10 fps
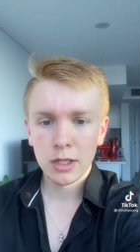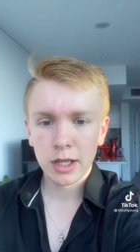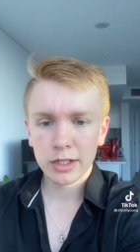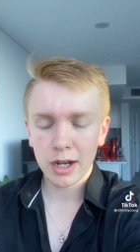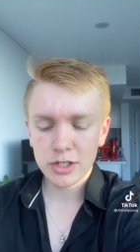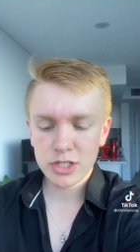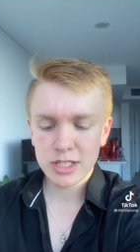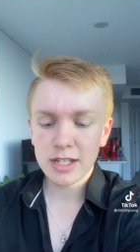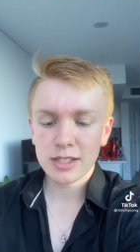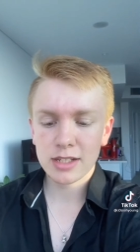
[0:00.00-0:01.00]
It kind of just
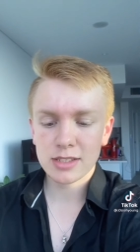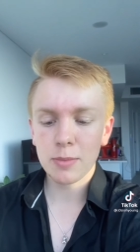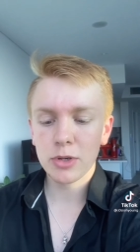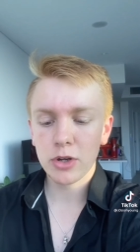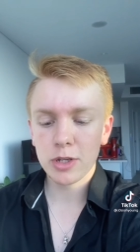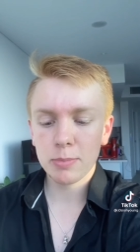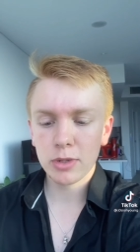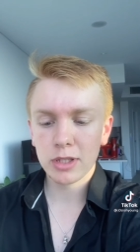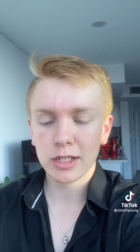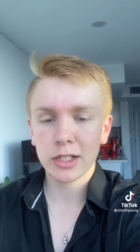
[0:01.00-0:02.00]
tastes like someone only
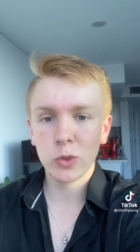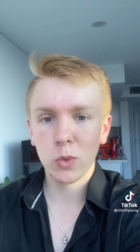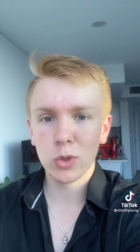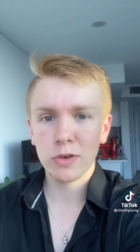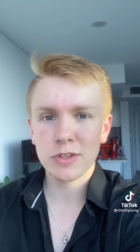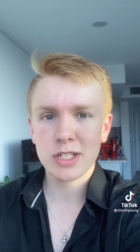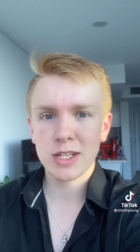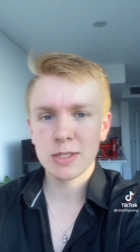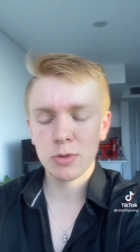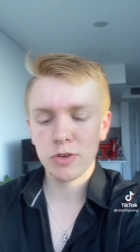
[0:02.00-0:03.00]
put like a quarter of a
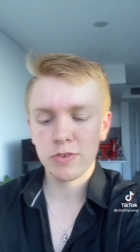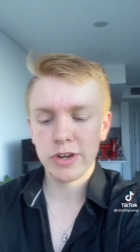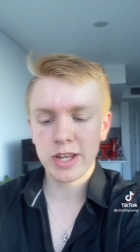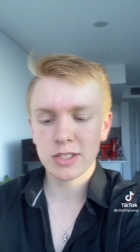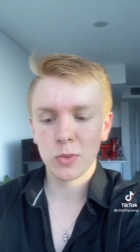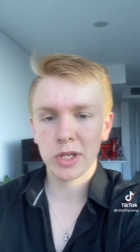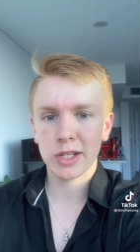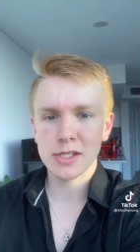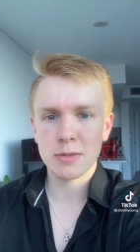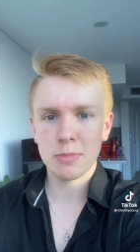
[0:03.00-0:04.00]
teaspoon of Nesquik
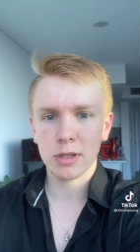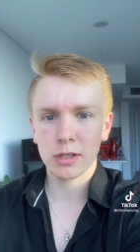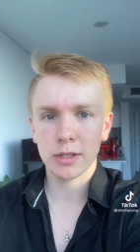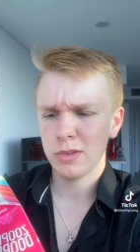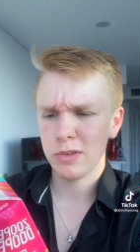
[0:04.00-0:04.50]
into milk.